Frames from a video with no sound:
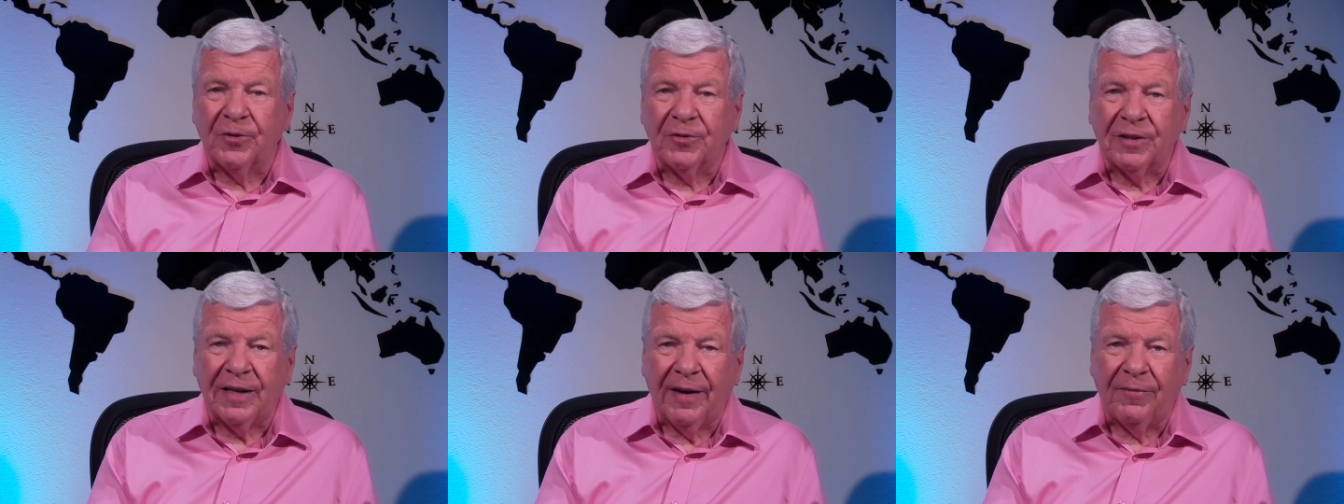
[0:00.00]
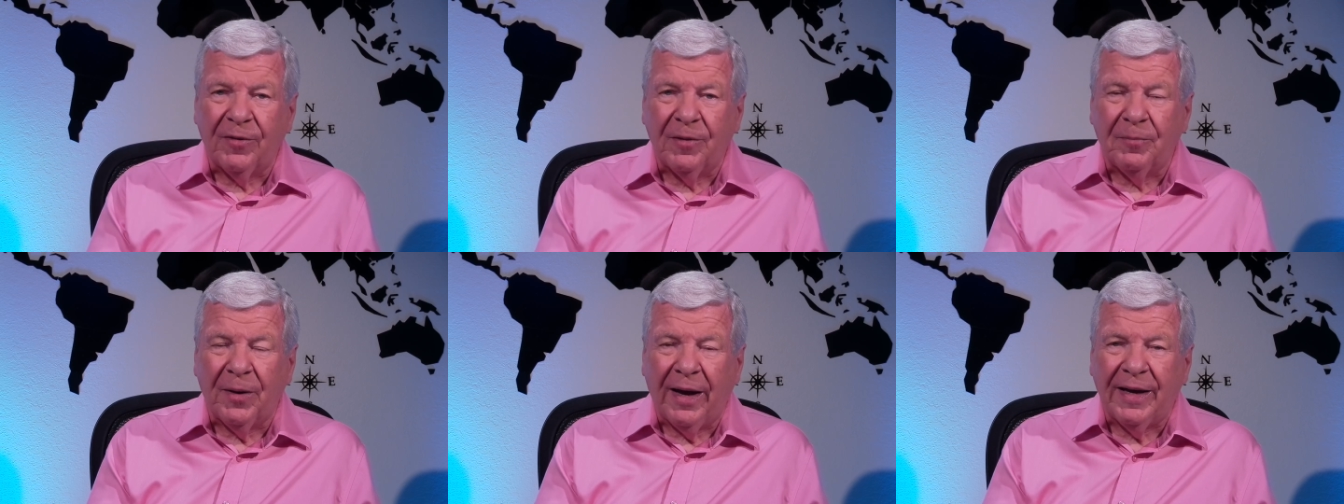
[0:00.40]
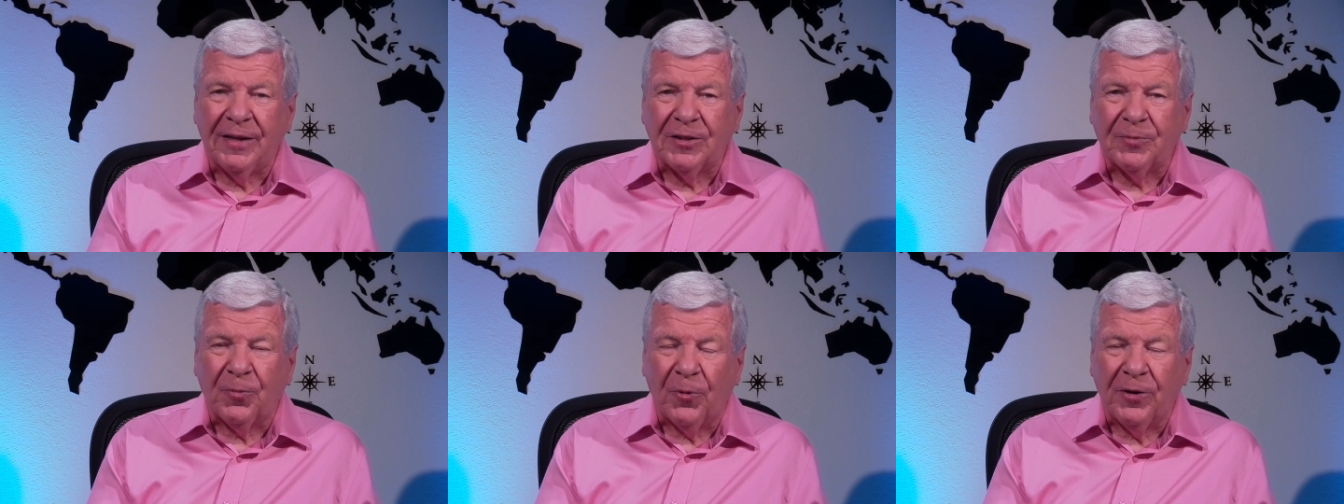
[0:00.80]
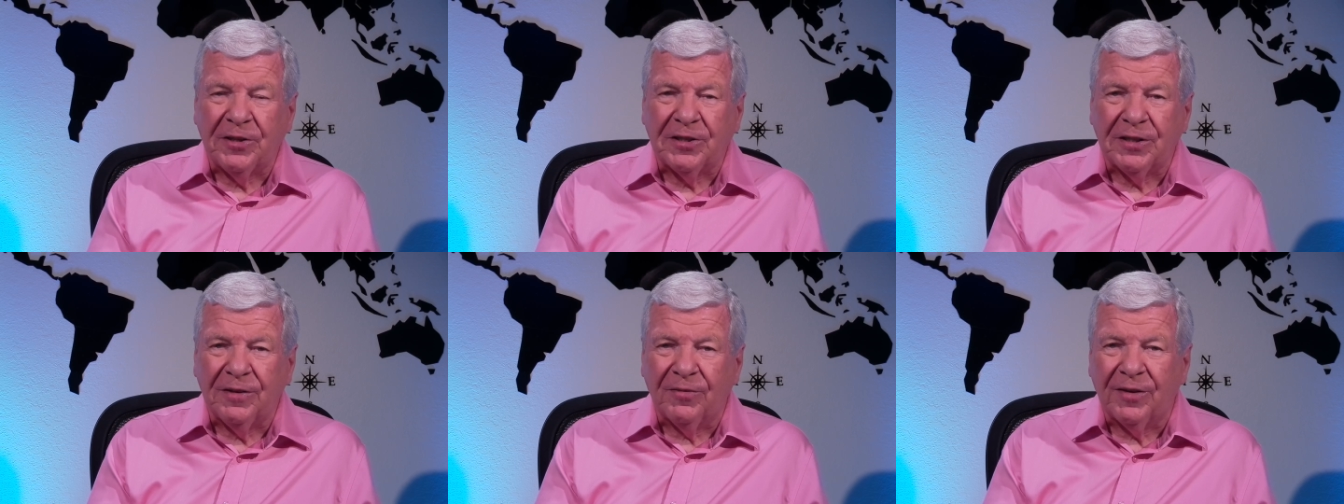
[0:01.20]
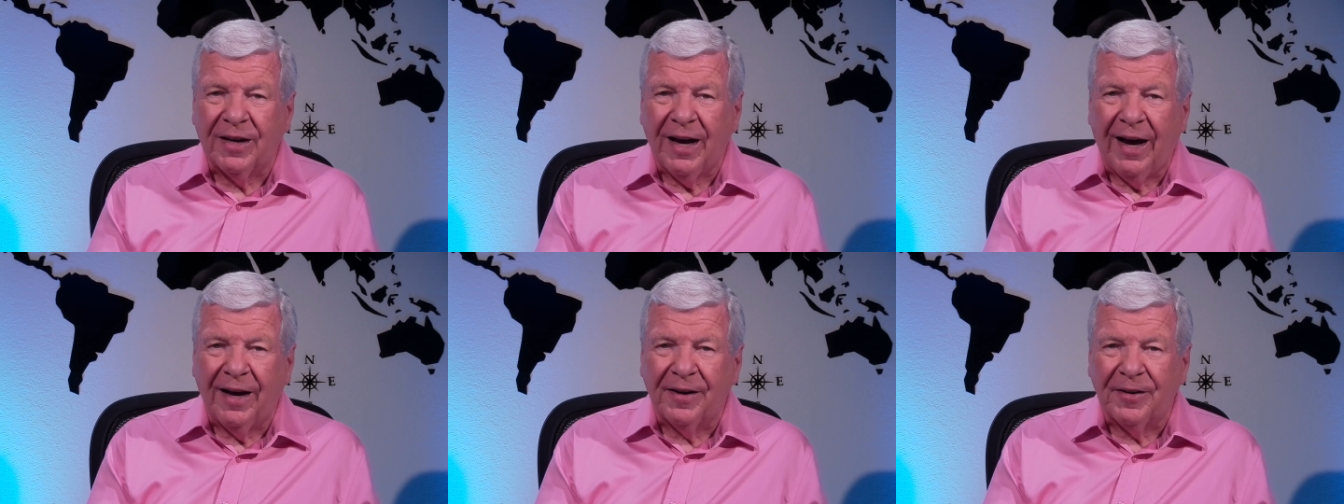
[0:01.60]
is given by inspiration of
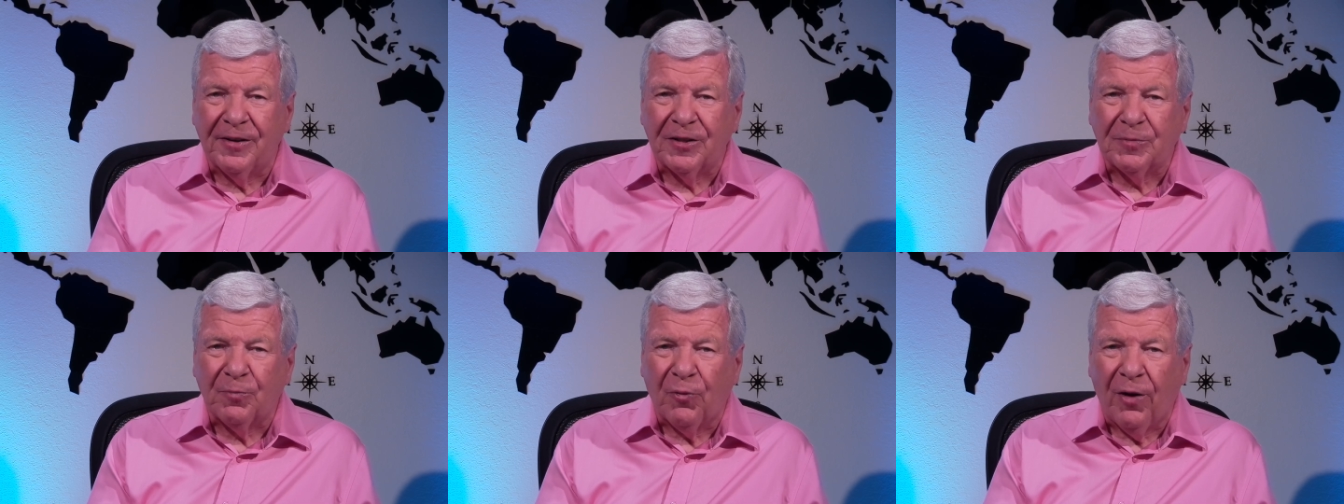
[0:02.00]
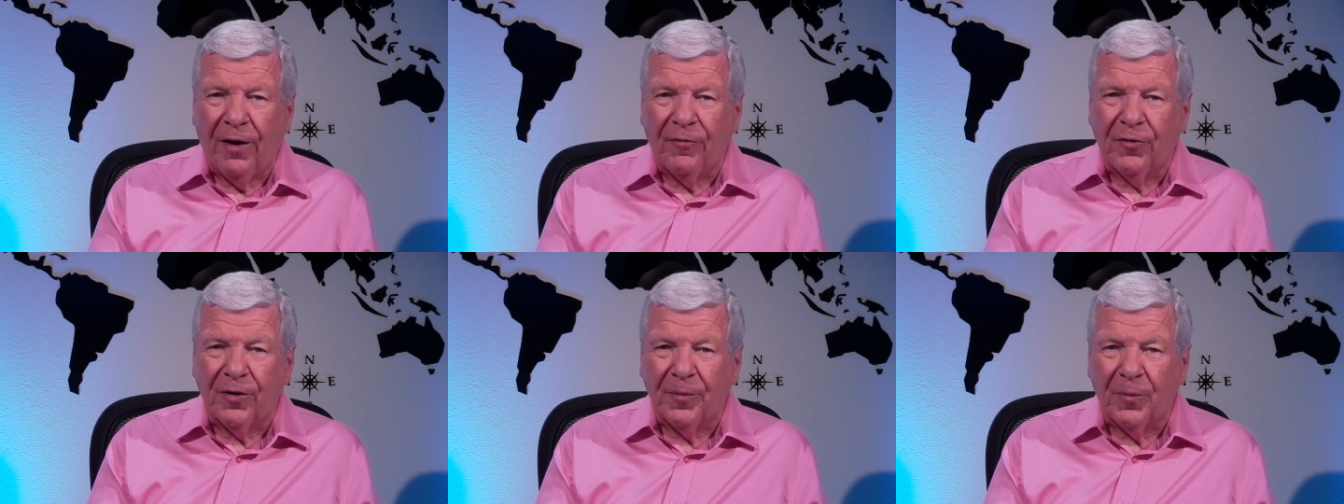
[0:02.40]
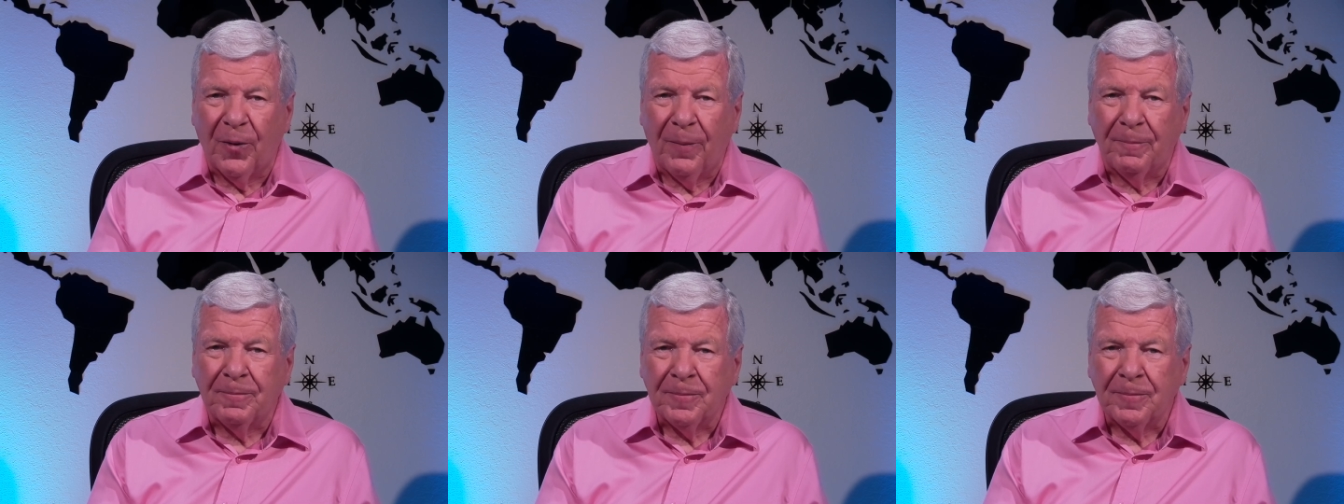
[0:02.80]
God and is profitable.